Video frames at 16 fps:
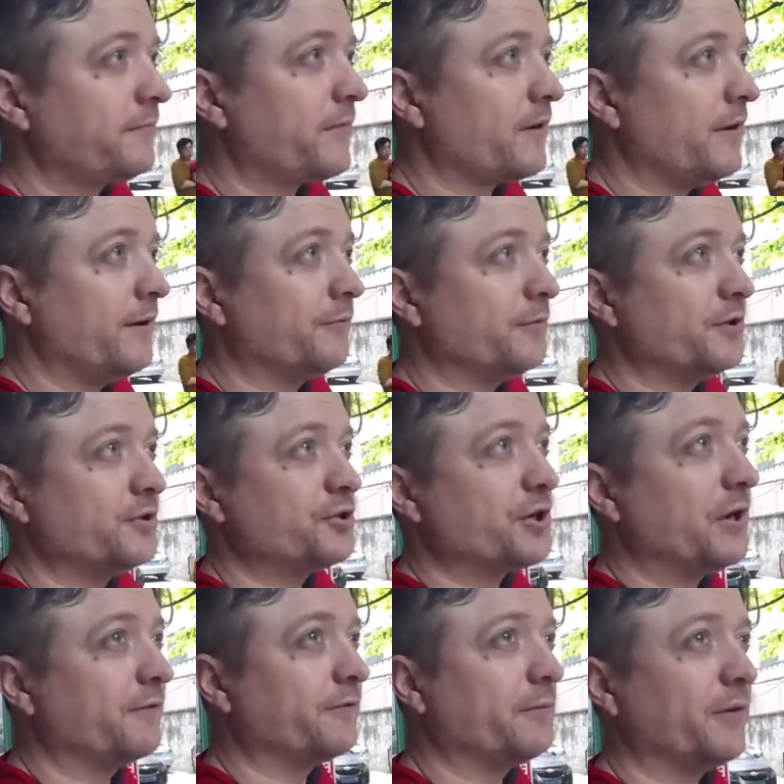I have 1
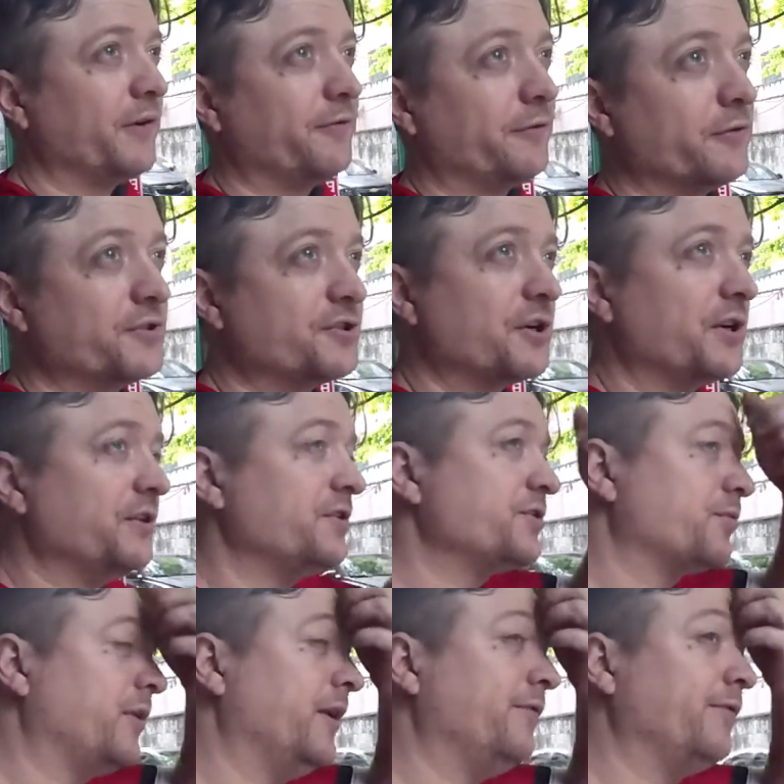child from my first Chinese
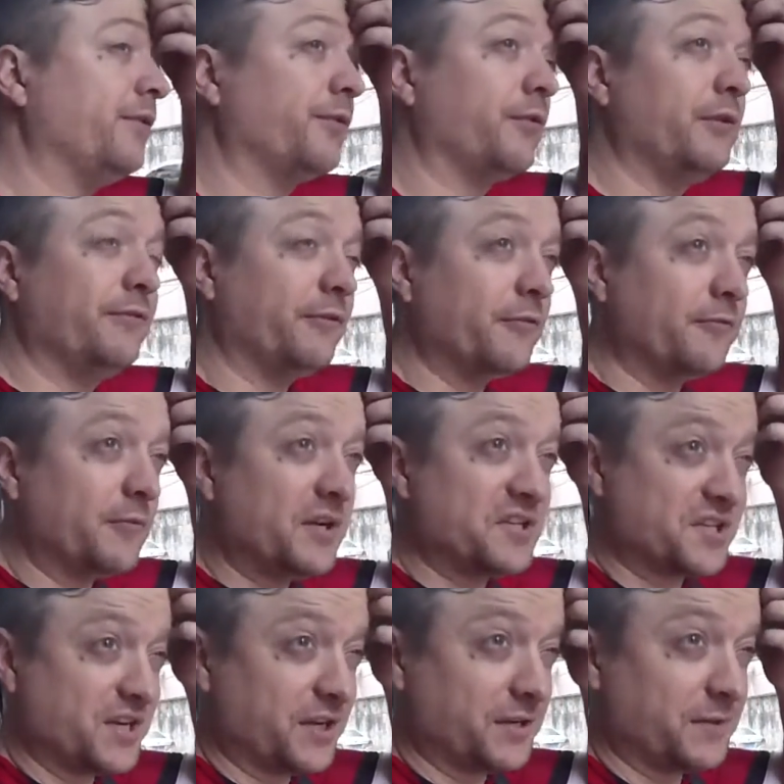wife and 3 from my
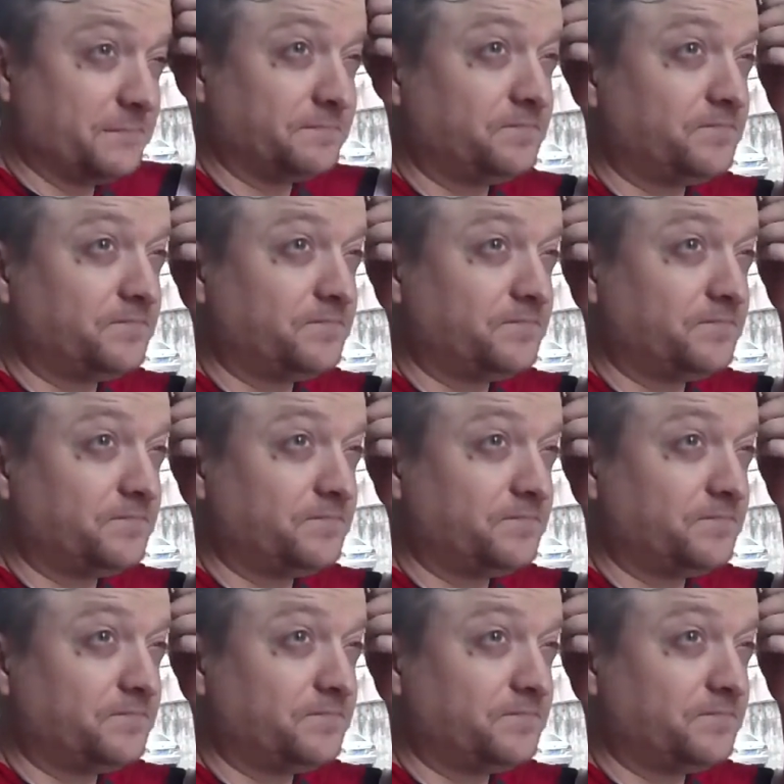second.